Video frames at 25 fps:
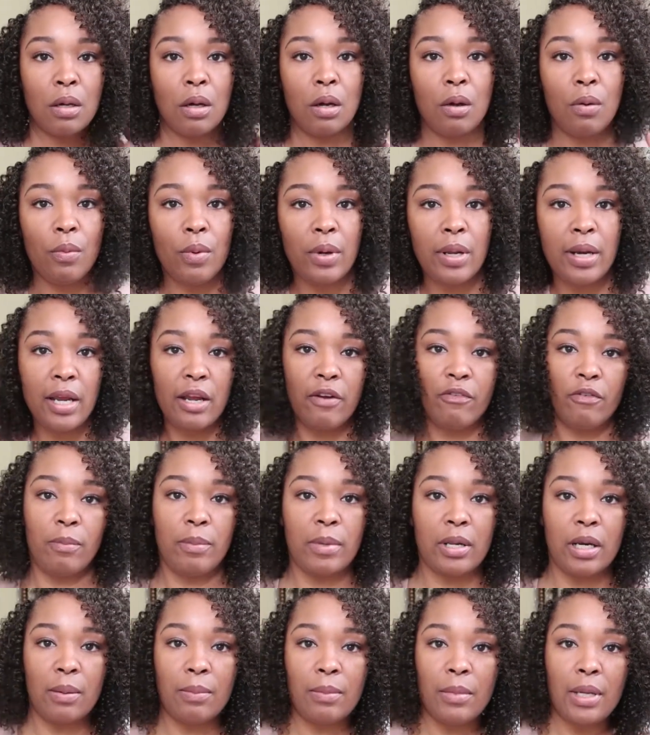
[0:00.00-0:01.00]
or whatever,
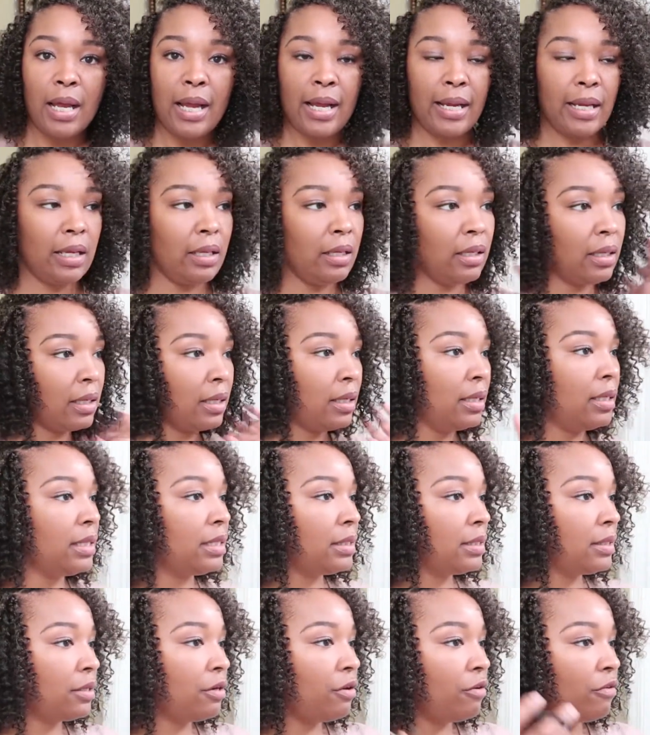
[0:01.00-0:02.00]
but I'm liking the
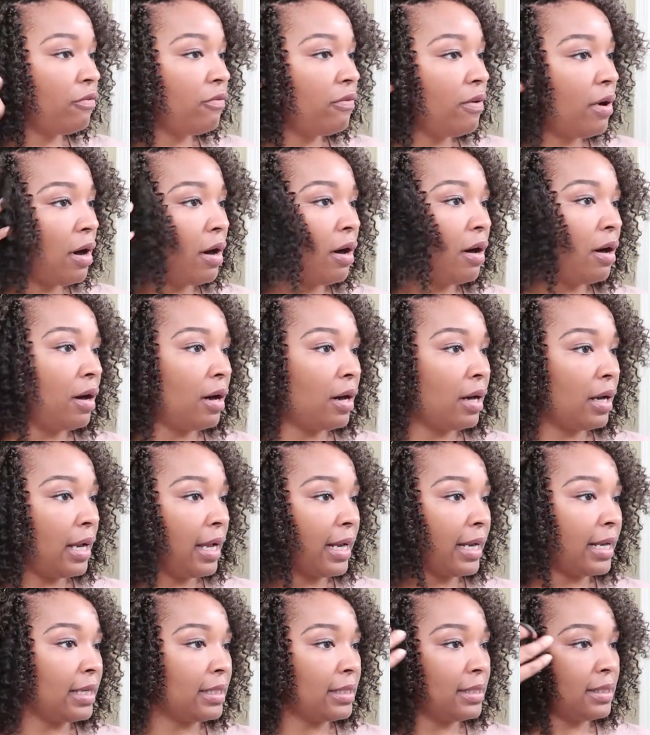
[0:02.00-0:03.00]
cut so far.
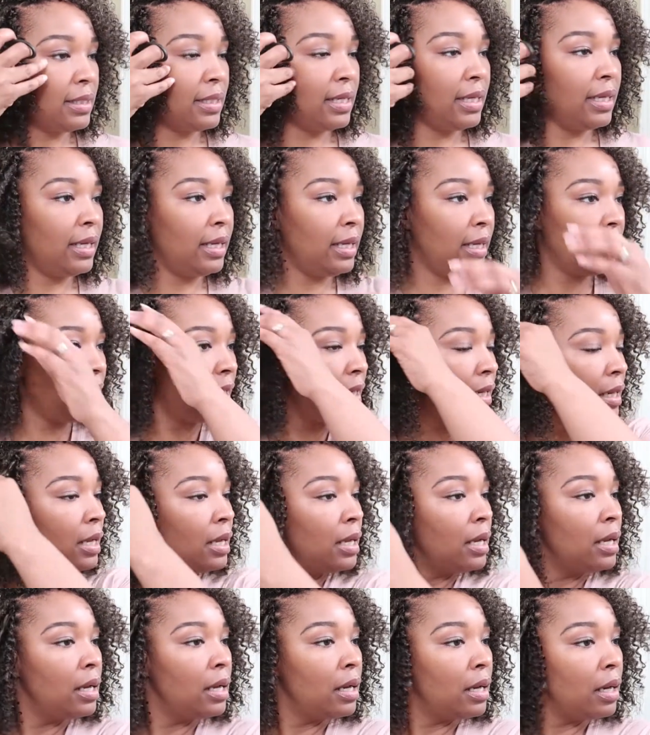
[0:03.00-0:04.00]
Like I said,
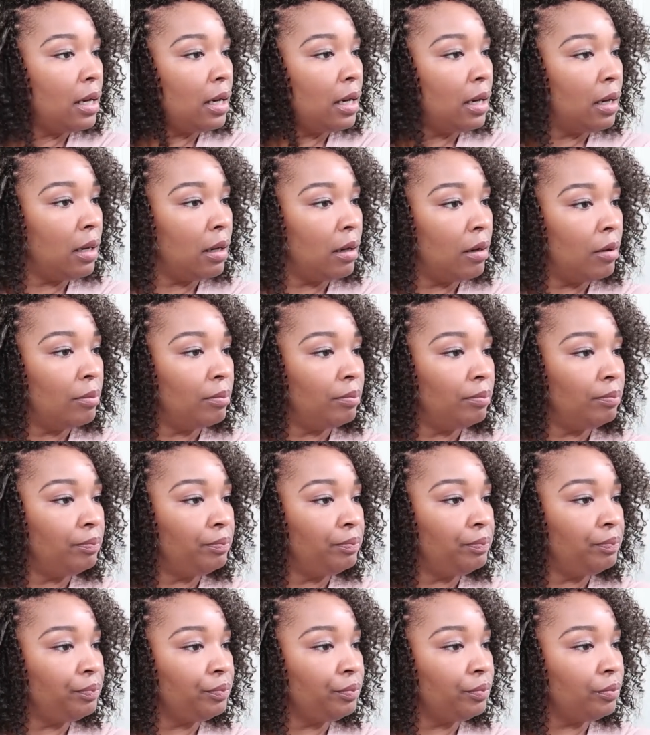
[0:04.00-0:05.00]
I'm
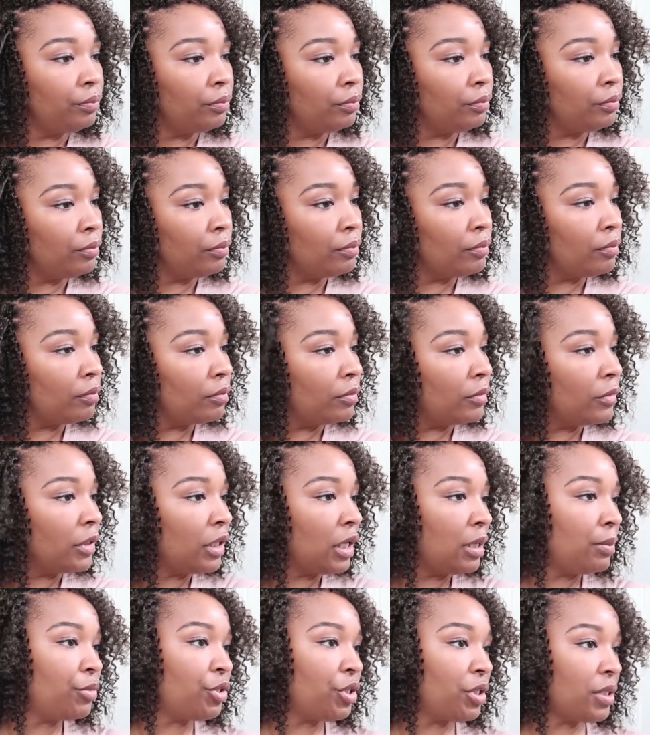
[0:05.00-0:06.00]

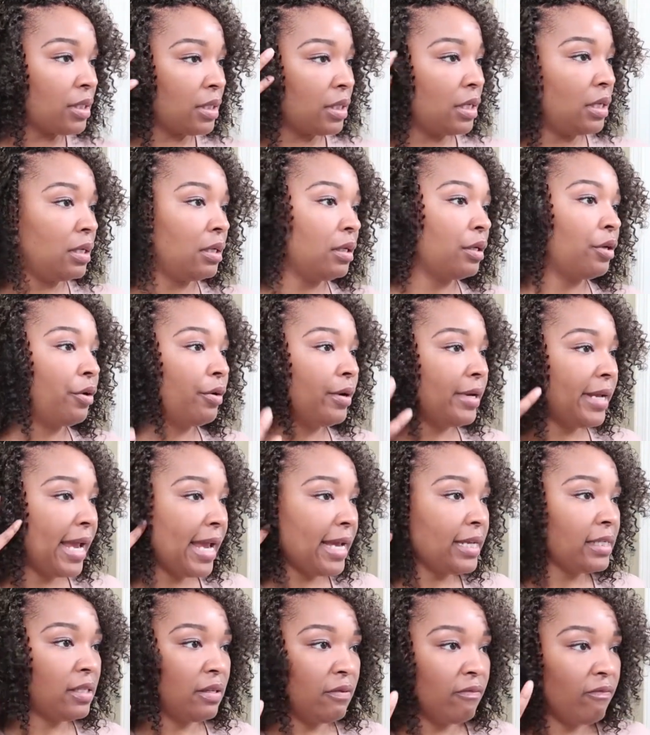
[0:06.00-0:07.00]
just gonna
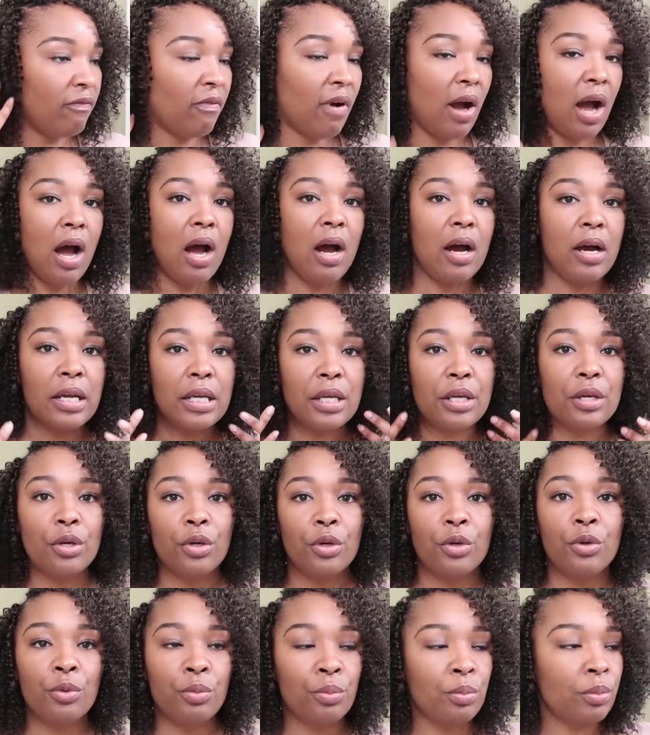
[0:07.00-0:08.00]
create some
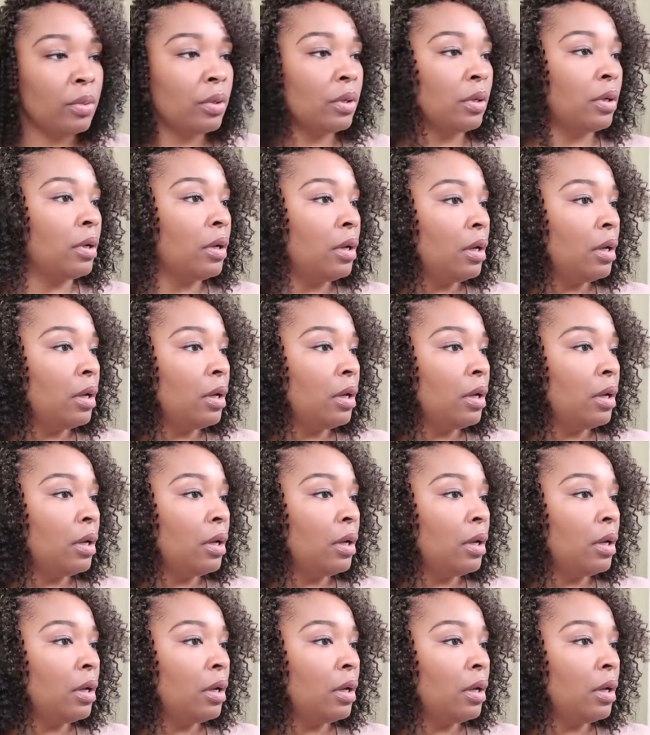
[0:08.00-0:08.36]
volume